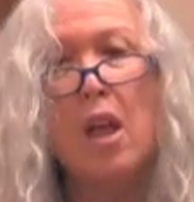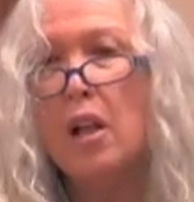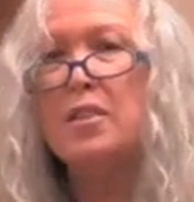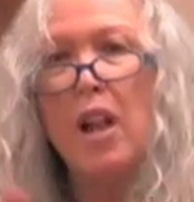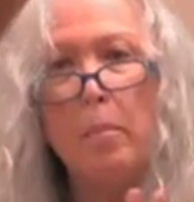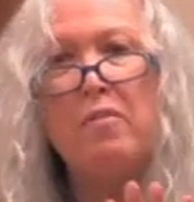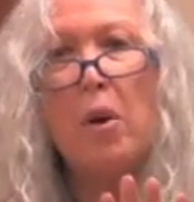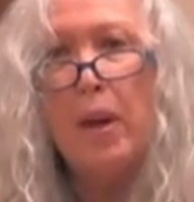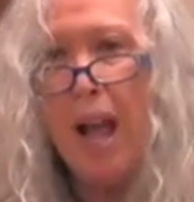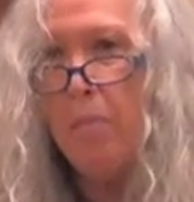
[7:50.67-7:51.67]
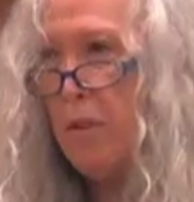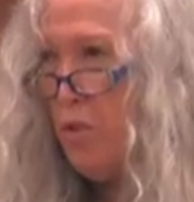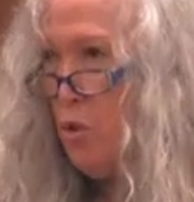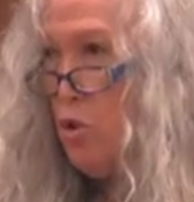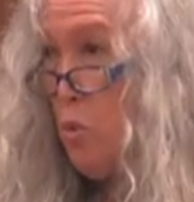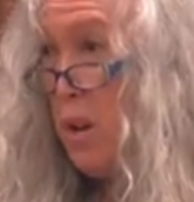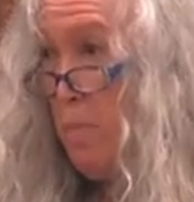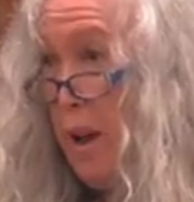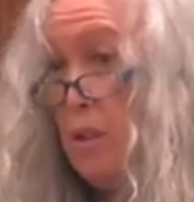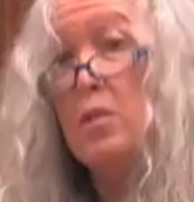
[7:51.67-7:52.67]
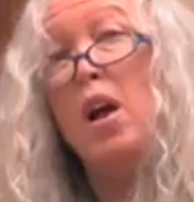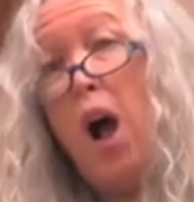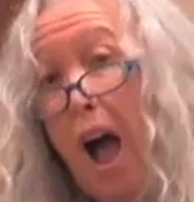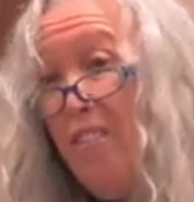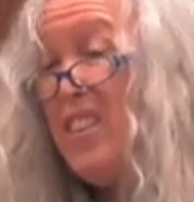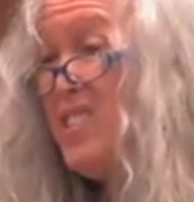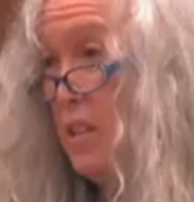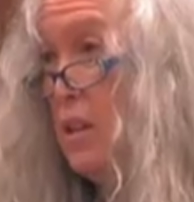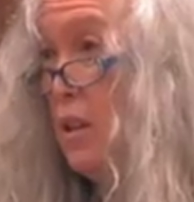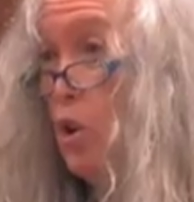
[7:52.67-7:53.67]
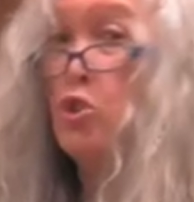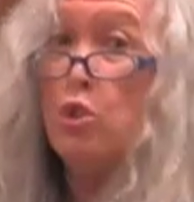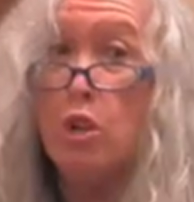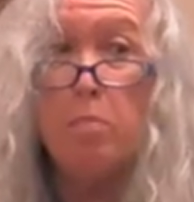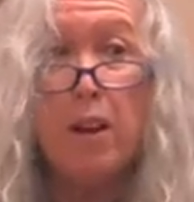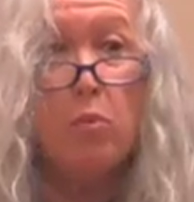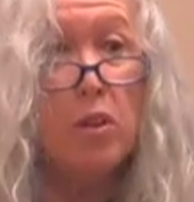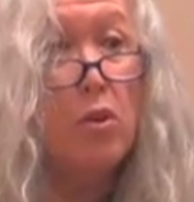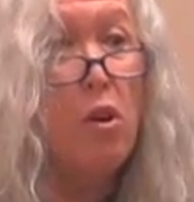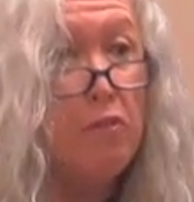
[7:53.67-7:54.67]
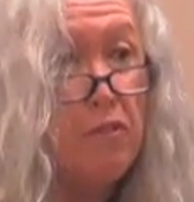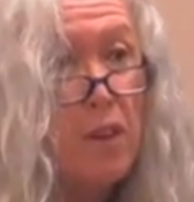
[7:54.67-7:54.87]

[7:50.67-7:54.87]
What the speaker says: Listen, I'll be very happy if you lose 20 pounds. Obviously, because you'll look better with it off.